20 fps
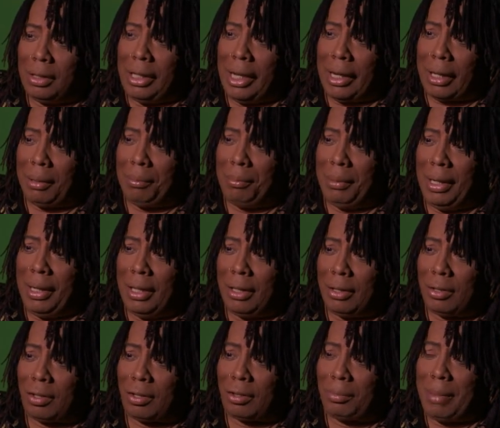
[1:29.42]
Kicking me
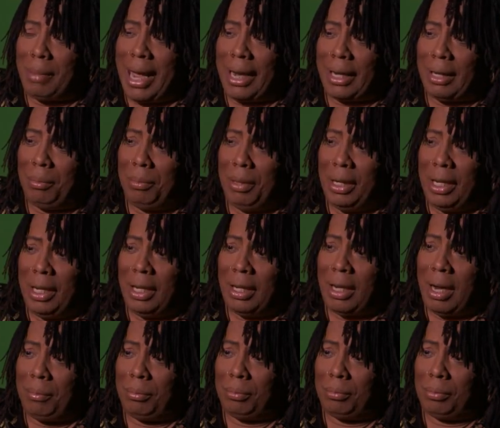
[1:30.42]
and smacking me,
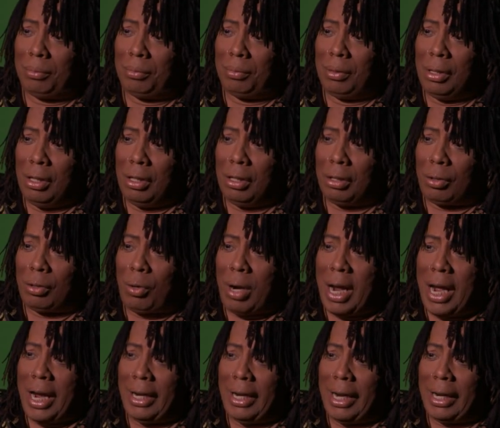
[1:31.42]
and I'm
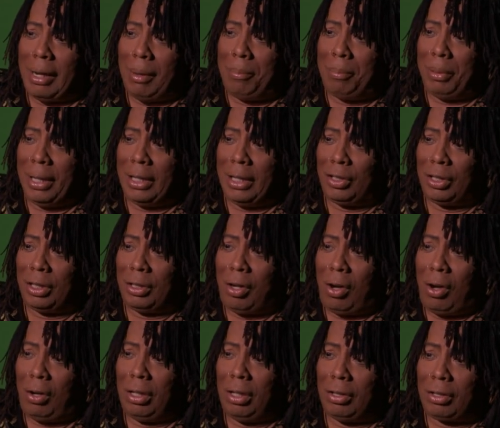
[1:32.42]
crying like a bitch and
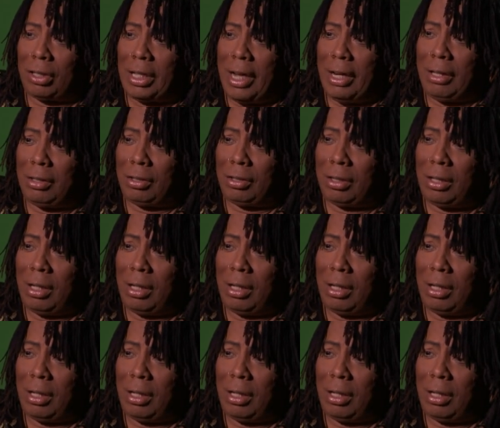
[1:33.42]
all this kind of